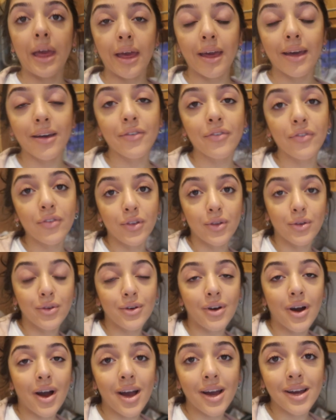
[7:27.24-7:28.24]
If
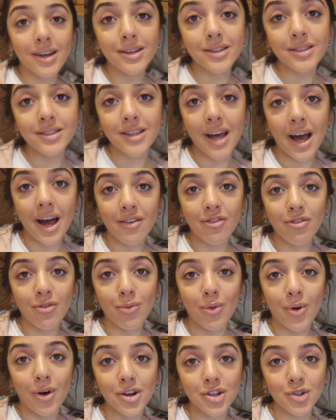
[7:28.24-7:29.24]
you guys
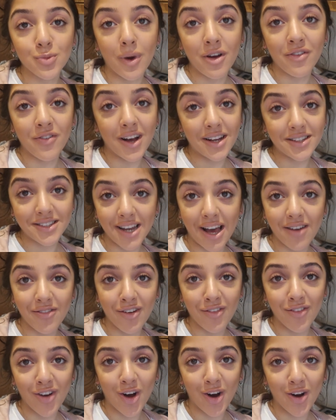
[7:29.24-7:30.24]
have watched my first
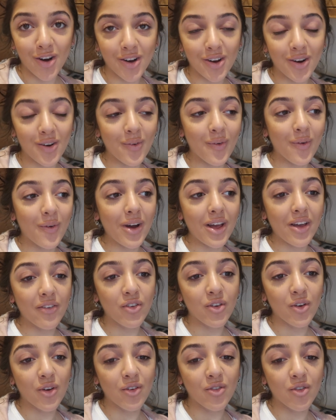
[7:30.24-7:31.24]
ever vlog, or
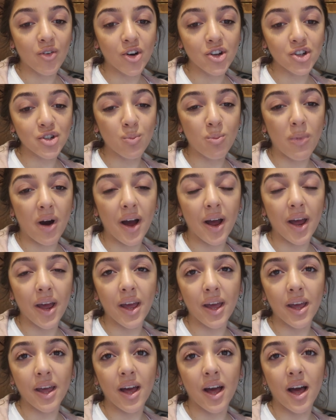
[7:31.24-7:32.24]
if you have watched
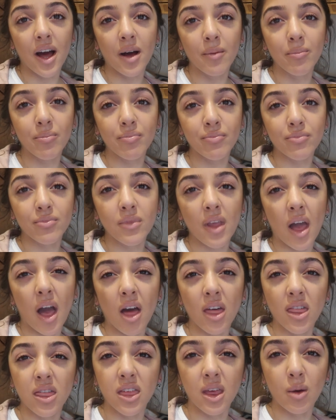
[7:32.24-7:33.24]
my
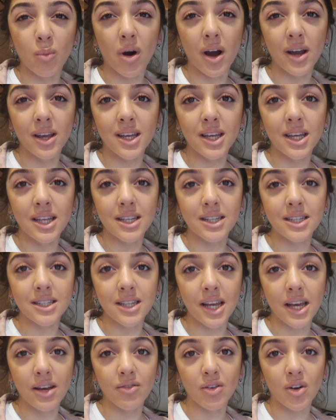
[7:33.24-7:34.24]
healthy what I eat in a
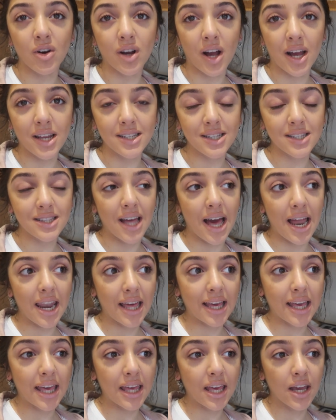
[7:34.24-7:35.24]
day vlog, I did that
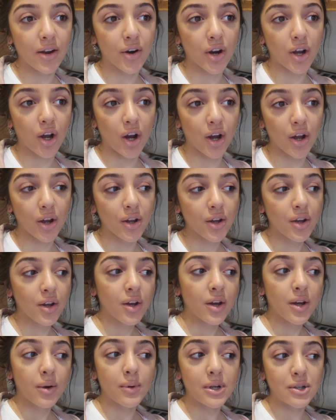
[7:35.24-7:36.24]
like a year ago,
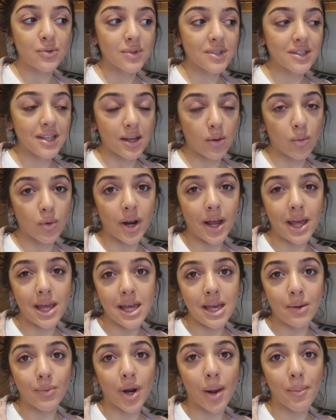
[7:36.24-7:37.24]
which was like what I
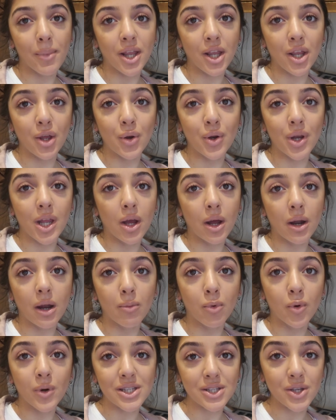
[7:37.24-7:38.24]
eat when I'm in uni and
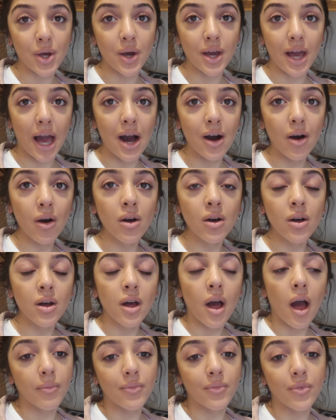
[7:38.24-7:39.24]
I'm always going out,
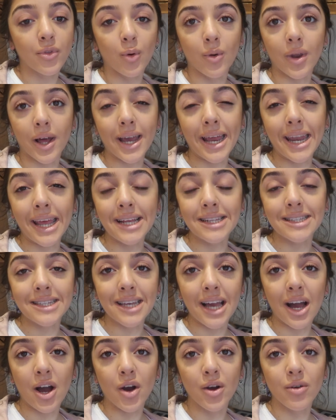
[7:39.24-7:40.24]
not like an
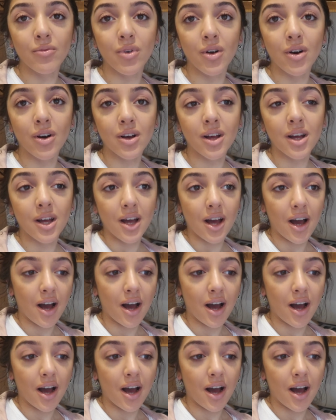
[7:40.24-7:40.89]
eating at home vlog.